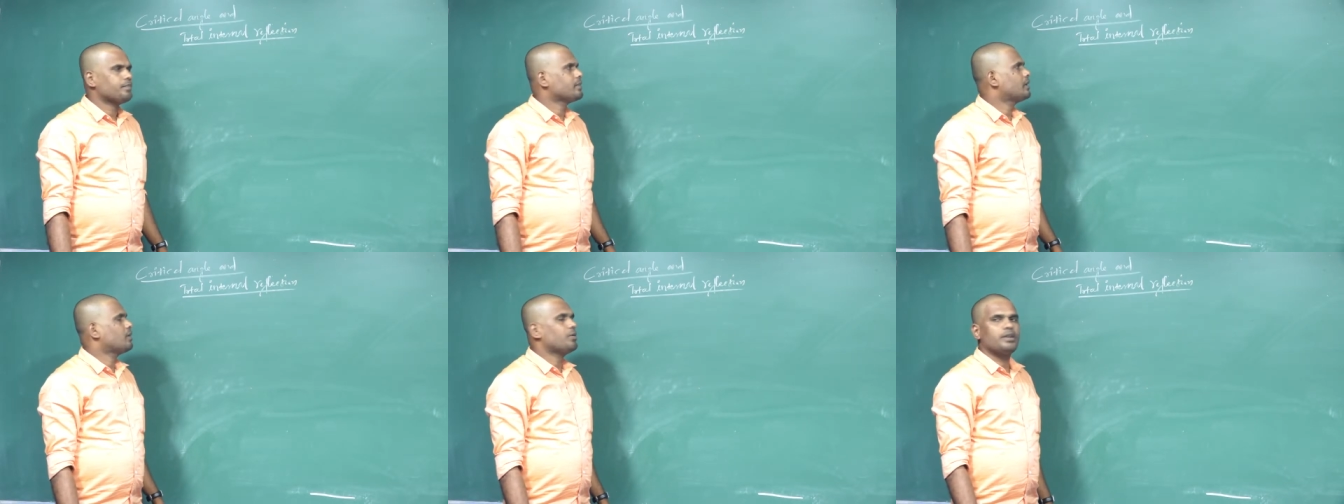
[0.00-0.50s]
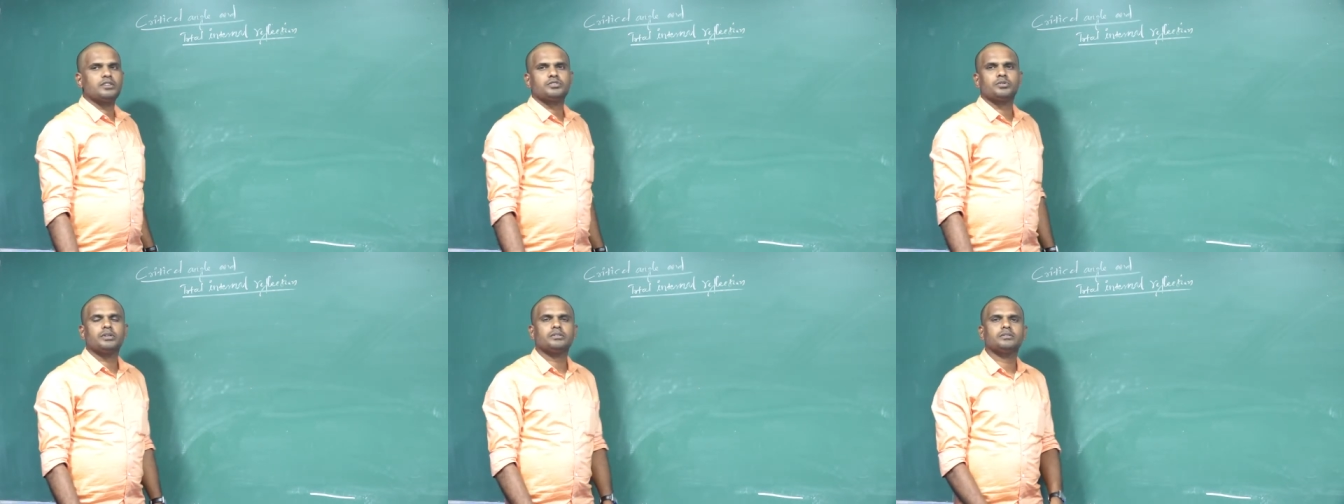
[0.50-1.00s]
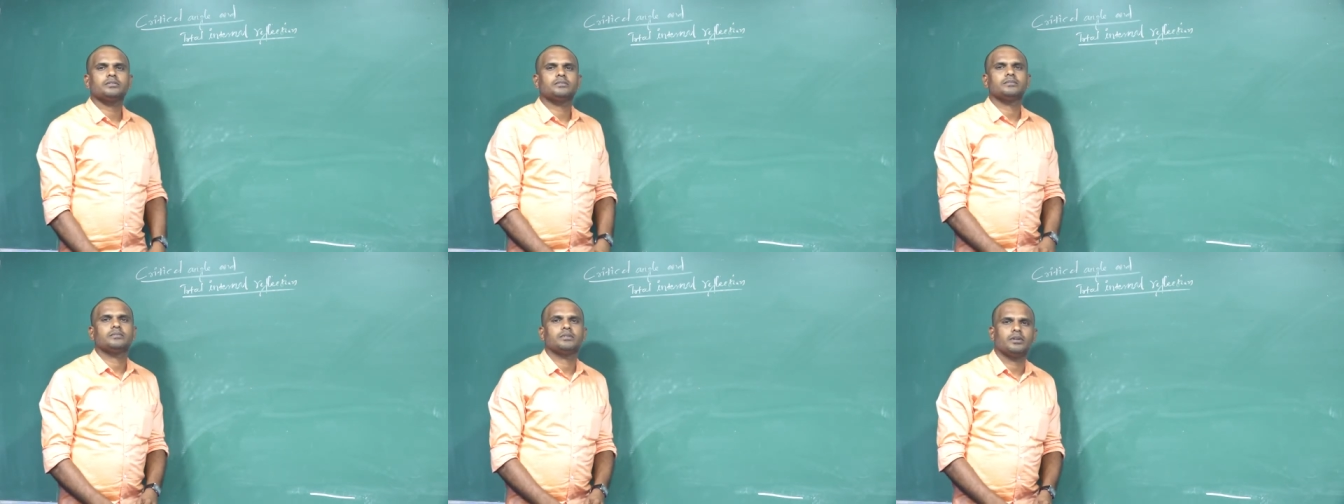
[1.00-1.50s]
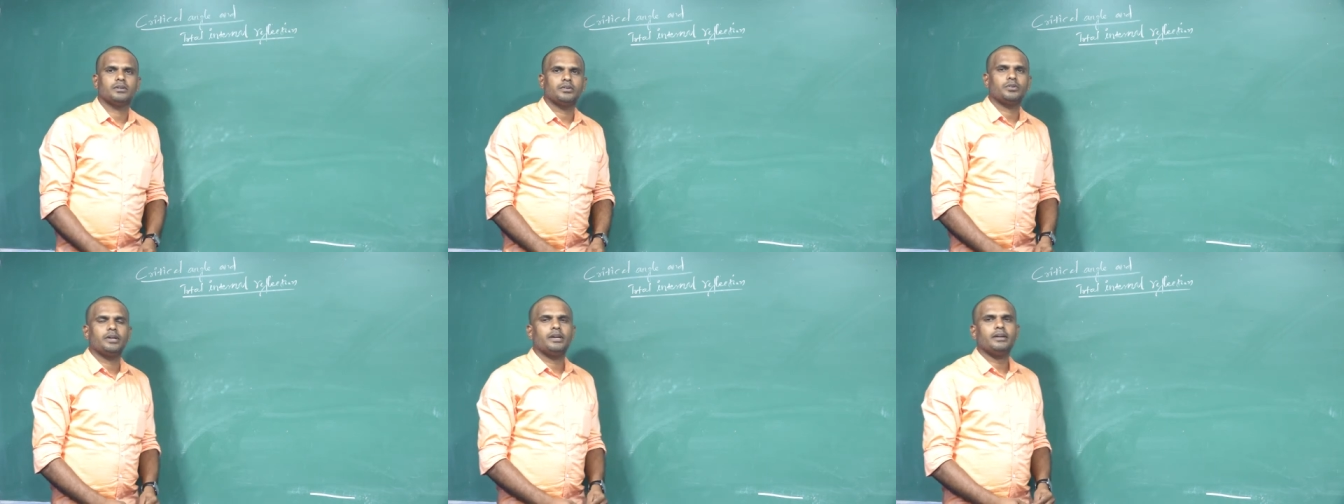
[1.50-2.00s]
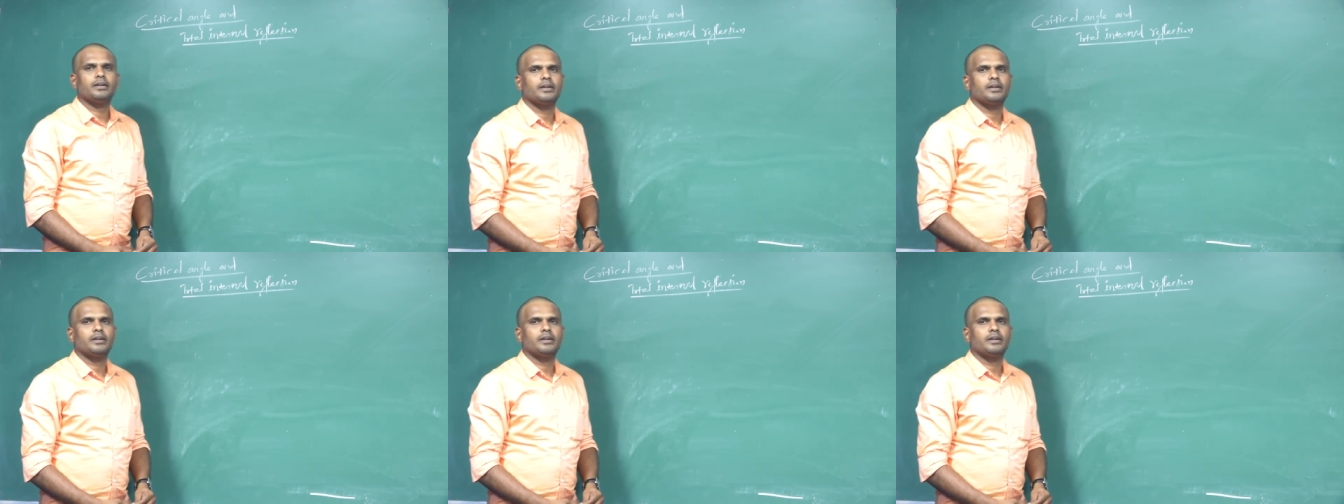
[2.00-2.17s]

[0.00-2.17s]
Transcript: Hello dear students, today